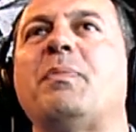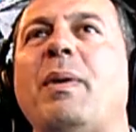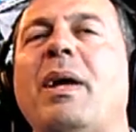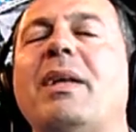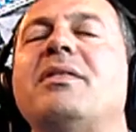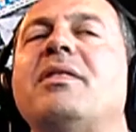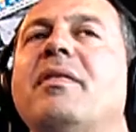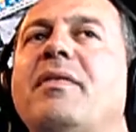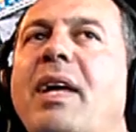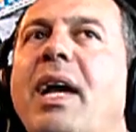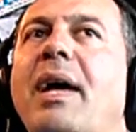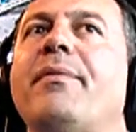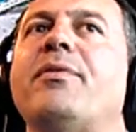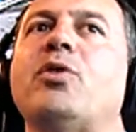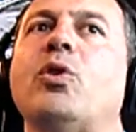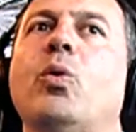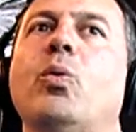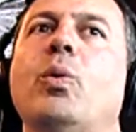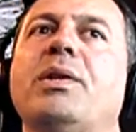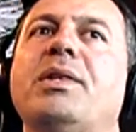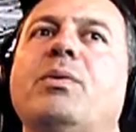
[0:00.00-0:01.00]
Expensive. Yeah.
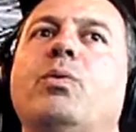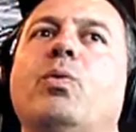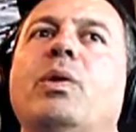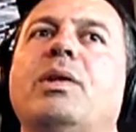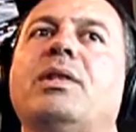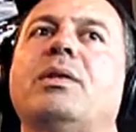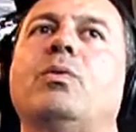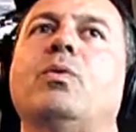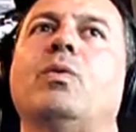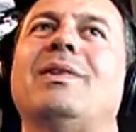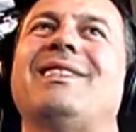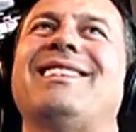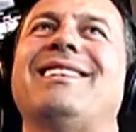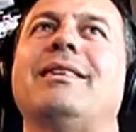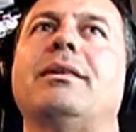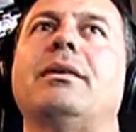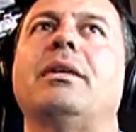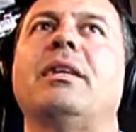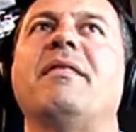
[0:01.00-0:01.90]
So okay. What's